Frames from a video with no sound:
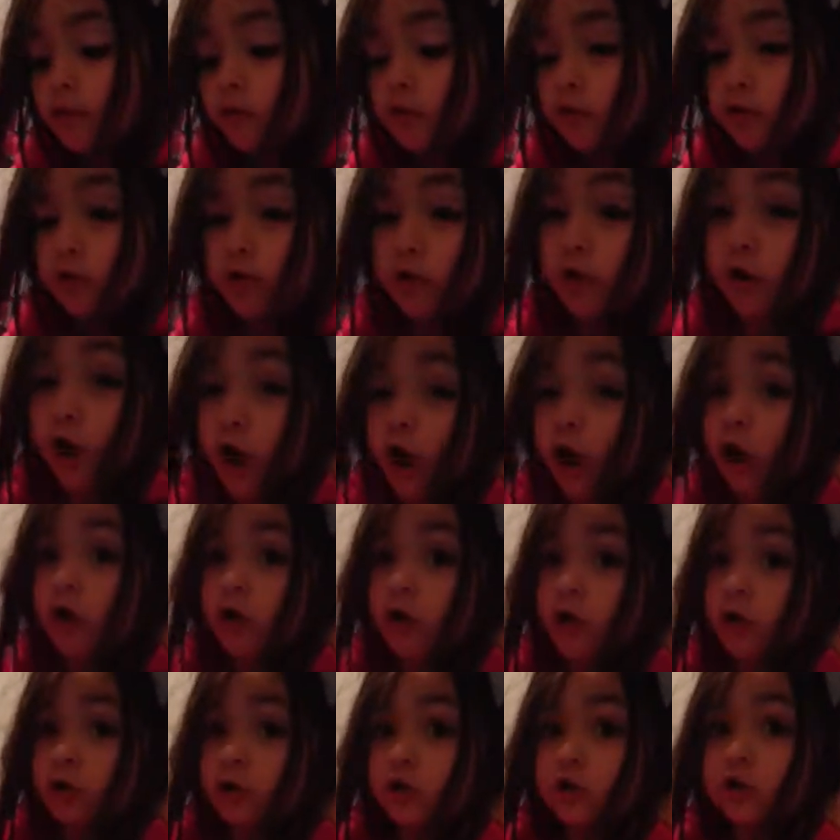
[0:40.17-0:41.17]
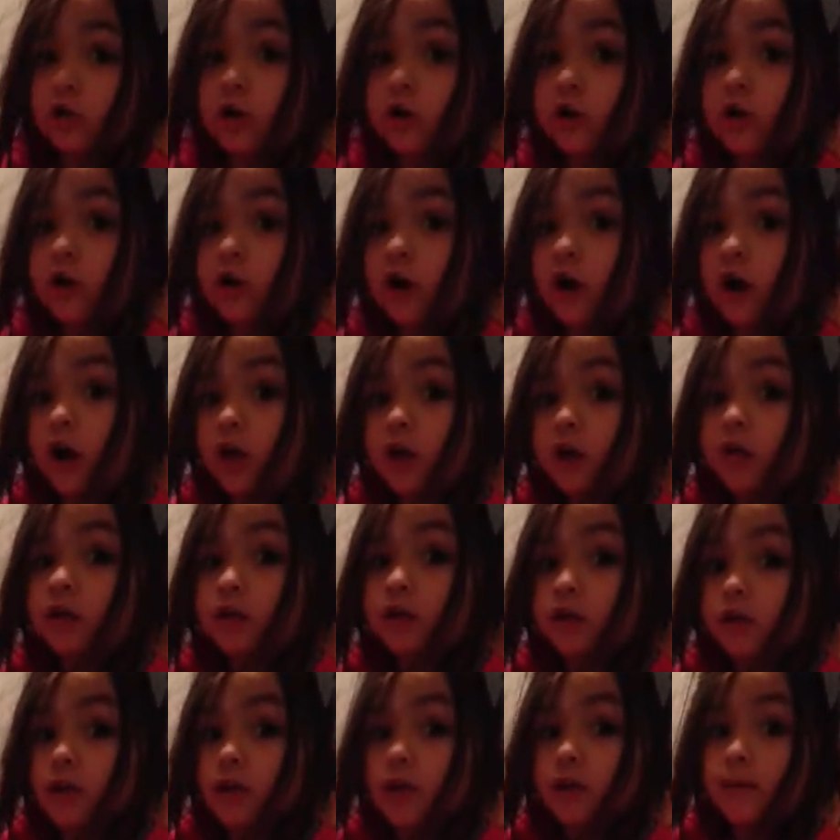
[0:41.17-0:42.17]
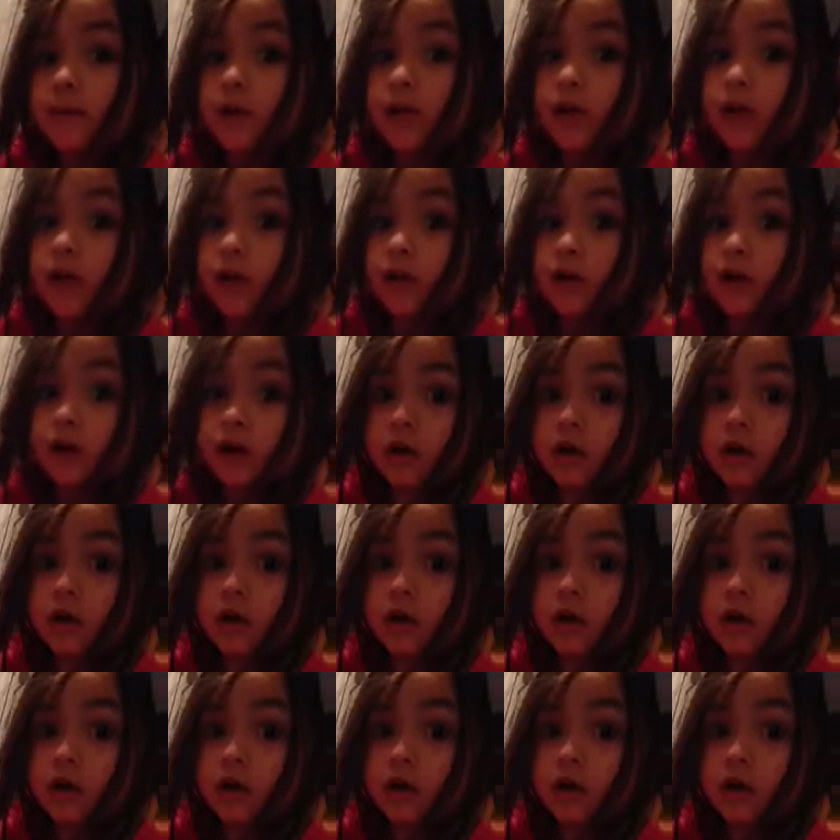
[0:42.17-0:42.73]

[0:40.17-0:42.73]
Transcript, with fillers: So call her. Call her to come here.